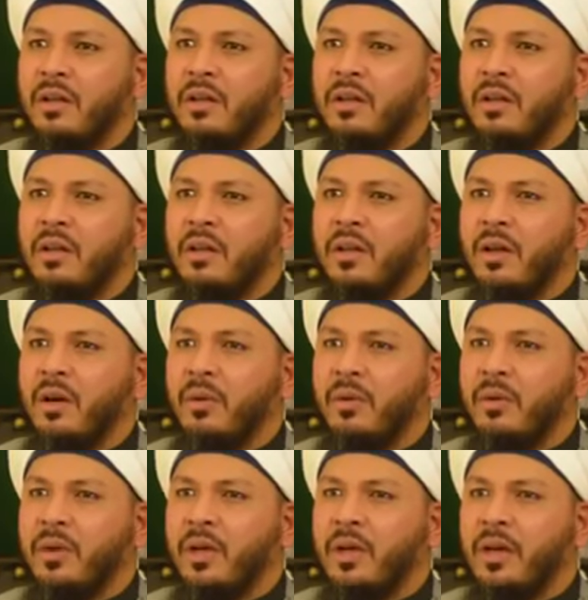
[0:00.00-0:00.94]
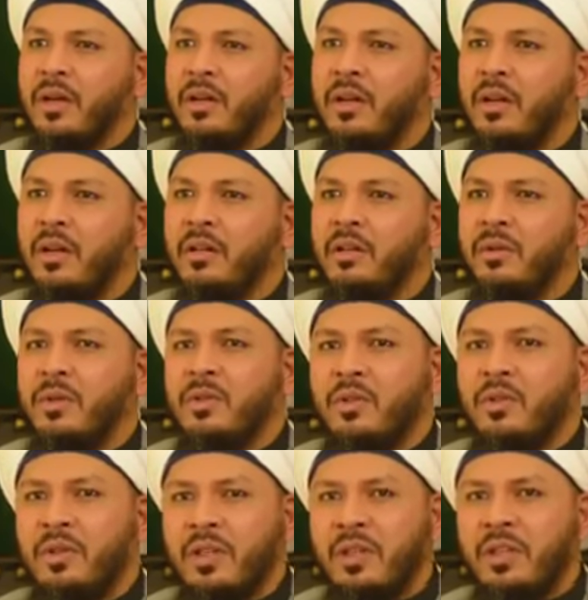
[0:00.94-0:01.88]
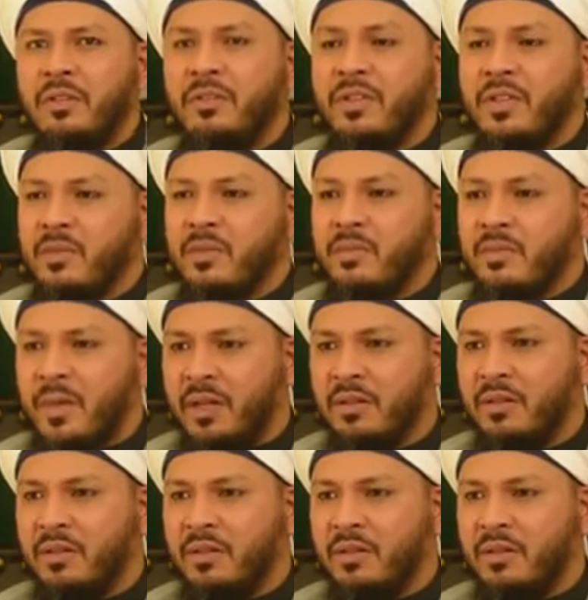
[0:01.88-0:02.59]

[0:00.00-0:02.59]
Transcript: We are not going to leave this month